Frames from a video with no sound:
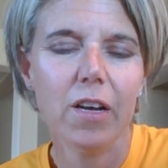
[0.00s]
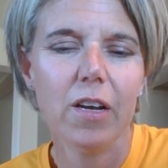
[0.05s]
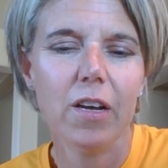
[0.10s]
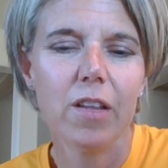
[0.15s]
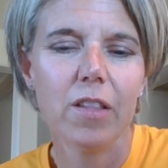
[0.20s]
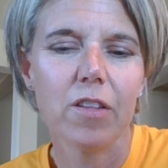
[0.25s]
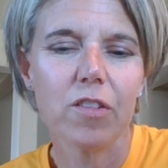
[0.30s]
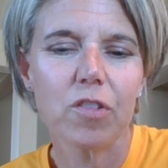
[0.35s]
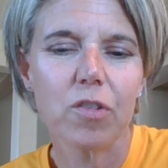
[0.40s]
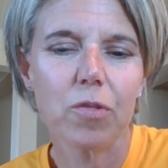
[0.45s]

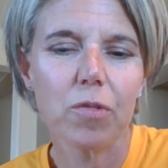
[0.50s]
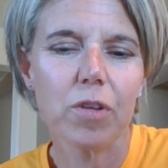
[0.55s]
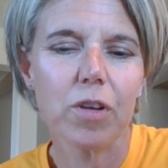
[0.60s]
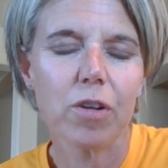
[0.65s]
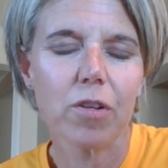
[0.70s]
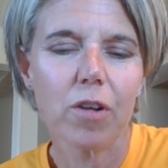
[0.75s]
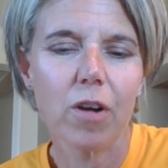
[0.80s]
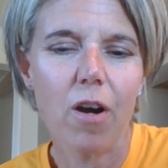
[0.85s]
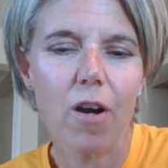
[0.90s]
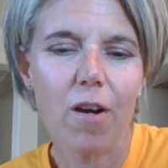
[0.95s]
the school
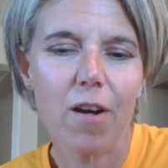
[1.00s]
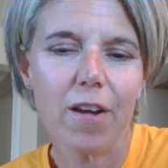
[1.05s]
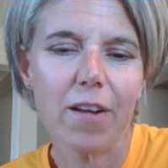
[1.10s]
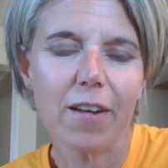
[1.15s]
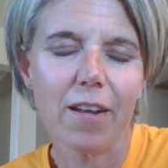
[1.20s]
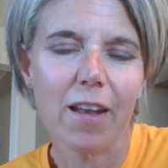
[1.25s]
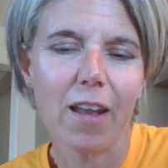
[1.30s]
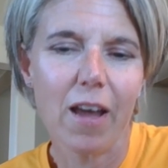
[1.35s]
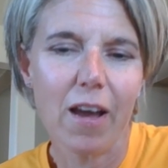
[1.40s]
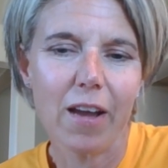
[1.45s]
year
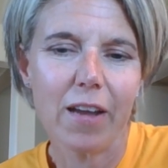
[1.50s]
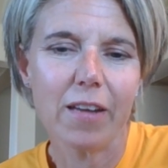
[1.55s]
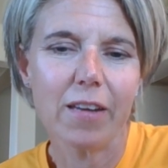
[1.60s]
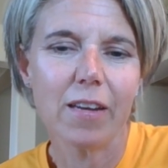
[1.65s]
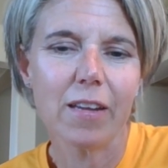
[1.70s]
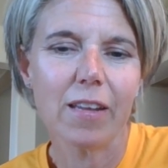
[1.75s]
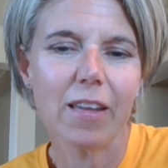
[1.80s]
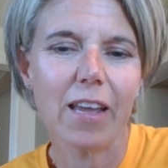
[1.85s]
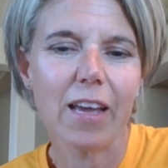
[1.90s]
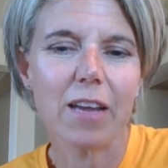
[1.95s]

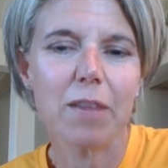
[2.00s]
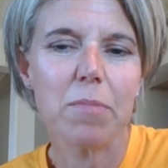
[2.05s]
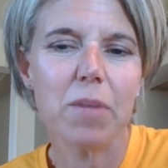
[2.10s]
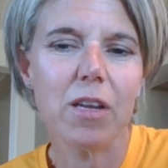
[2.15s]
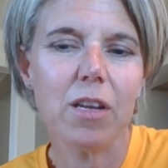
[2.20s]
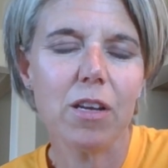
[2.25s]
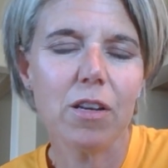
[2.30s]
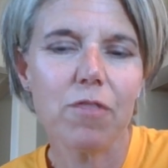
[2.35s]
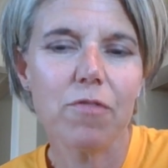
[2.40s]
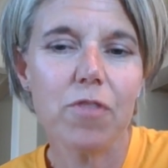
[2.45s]
online, like
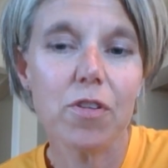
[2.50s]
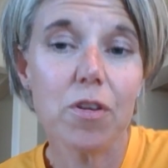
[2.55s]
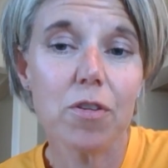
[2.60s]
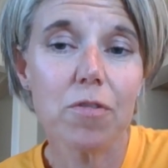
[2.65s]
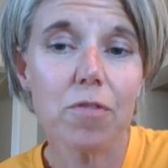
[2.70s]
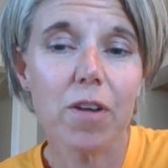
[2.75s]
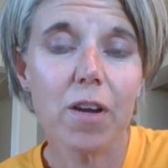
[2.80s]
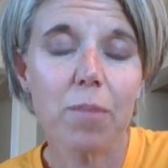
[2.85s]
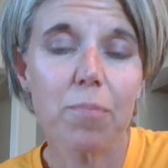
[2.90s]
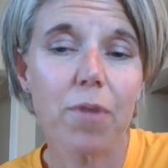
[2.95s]
many of
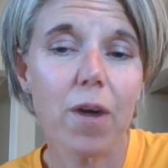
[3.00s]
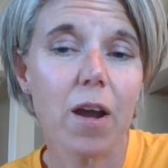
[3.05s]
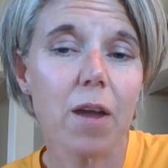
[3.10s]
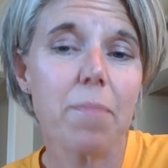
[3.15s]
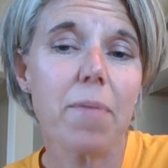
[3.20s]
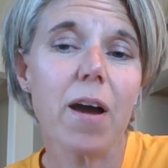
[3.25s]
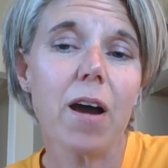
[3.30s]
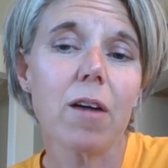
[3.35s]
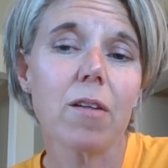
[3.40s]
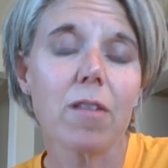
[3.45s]
you, it brought
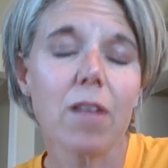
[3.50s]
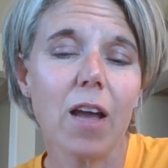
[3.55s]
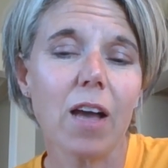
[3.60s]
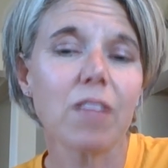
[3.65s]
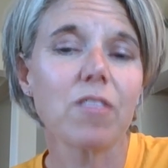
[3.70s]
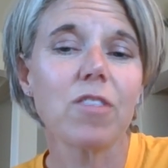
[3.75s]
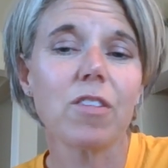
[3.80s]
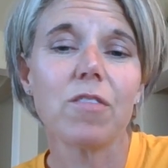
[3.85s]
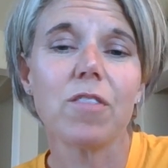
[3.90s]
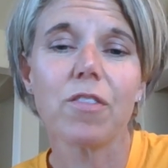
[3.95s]
about
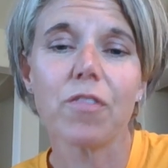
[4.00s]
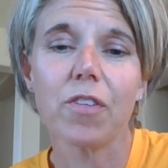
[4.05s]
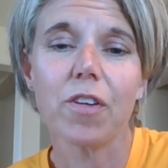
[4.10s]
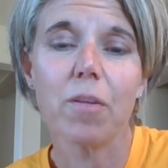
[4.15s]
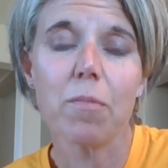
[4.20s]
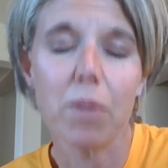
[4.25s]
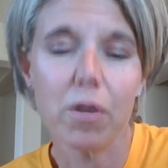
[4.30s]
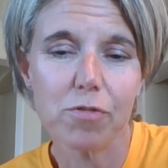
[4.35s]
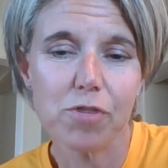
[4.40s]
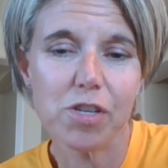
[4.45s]
lots of different
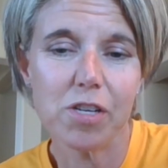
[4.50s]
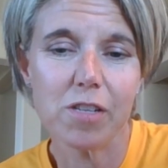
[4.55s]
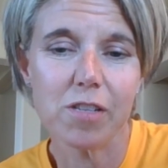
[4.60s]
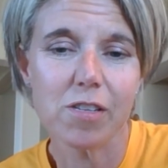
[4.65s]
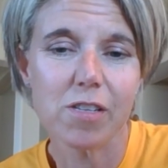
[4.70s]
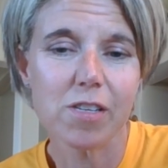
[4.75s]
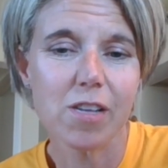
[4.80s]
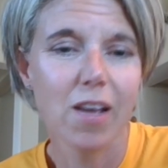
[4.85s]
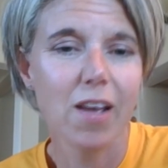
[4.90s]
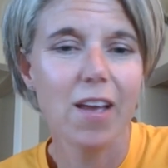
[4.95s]

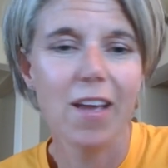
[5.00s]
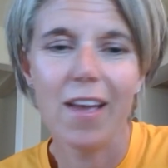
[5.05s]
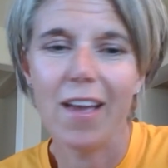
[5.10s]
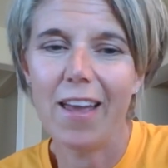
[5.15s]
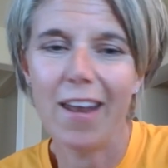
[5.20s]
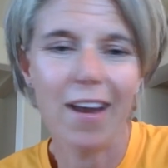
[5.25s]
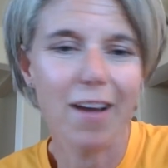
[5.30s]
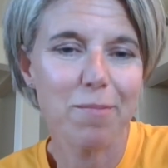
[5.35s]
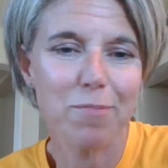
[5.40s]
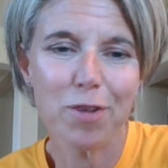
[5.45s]
emotions,
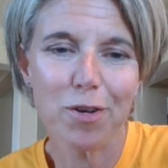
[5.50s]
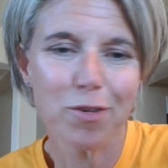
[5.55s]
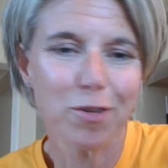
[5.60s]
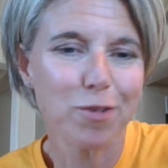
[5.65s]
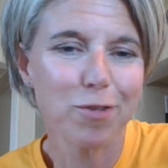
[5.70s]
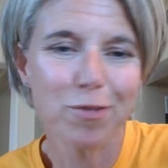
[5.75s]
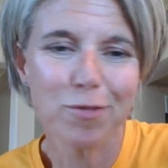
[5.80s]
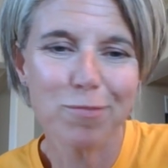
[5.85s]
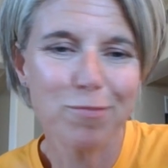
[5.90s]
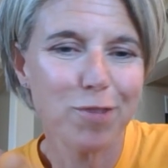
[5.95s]
and I'm
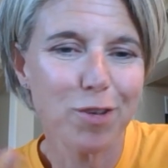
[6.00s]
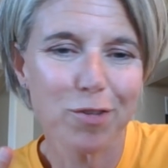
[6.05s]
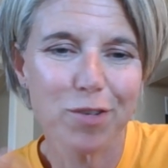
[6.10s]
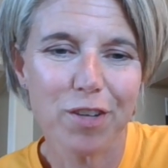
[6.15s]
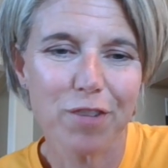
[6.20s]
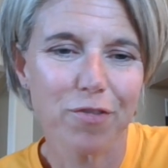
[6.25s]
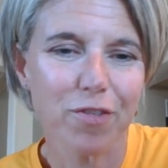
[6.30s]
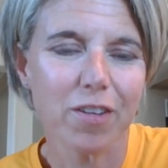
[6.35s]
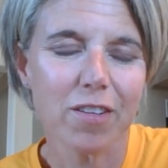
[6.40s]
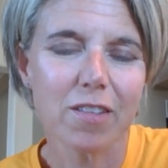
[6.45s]
no
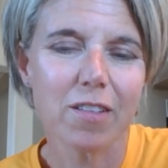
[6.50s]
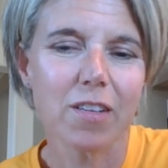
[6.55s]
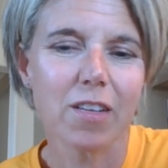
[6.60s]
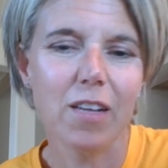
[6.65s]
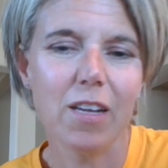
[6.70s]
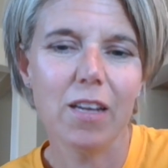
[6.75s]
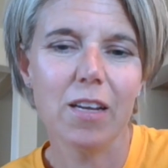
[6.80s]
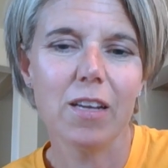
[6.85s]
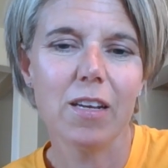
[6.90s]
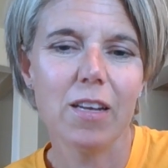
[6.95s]
different
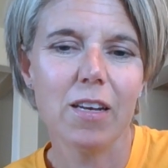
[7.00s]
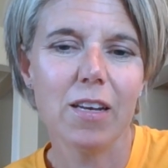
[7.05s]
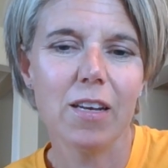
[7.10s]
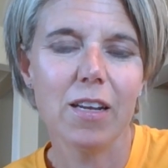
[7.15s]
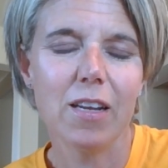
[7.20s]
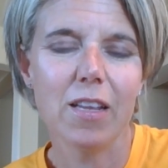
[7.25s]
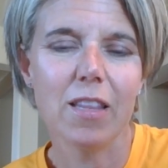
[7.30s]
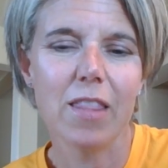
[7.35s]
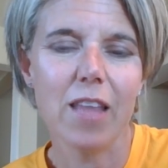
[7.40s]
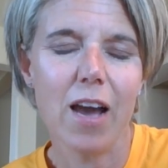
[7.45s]

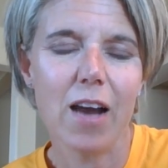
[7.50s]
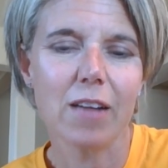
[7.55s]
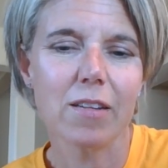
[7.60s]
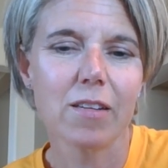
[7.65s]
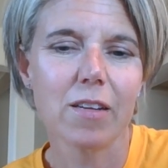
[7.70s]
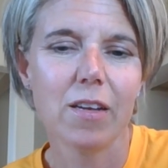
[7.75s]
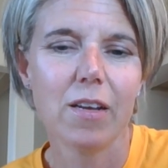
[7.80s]
in that.